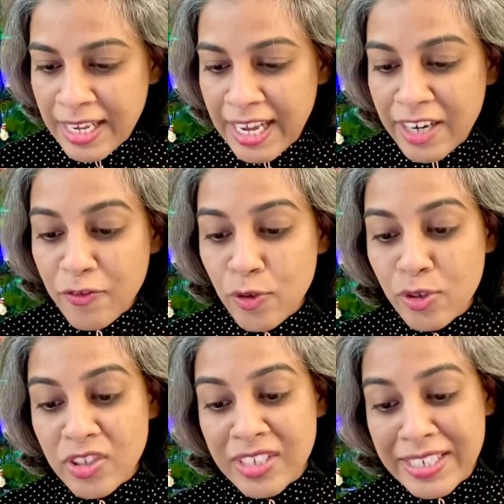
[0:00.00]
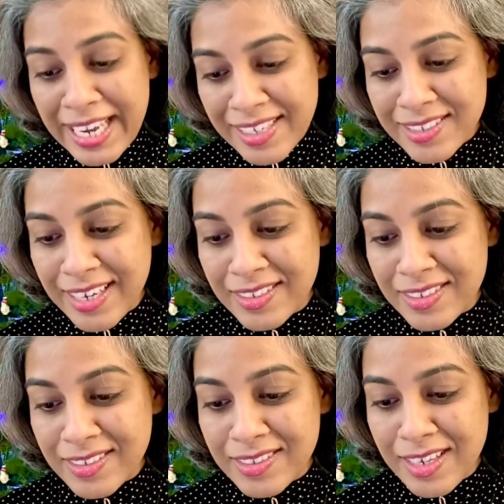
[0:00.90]
And of course, the next stanza
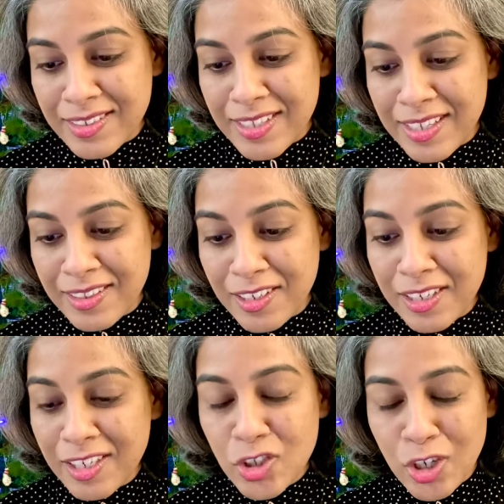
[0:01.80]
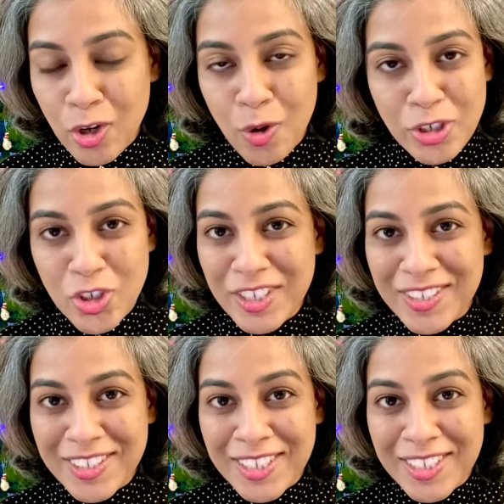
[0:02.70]
says that the little Lord Jesus,